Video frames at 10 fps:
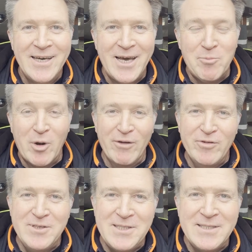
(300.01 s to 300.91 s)
had
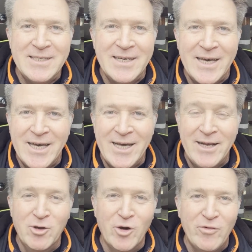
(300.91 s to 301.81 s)
breakfast
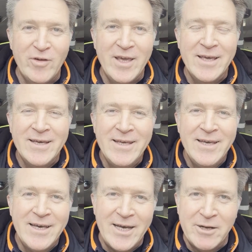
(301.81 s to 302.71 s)
and a coffee,
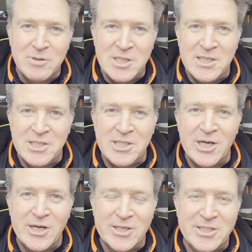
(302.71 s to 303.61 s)
and I was
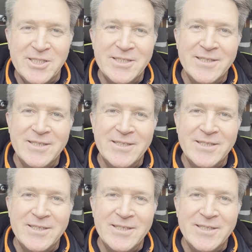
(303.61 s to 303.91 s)
discharged,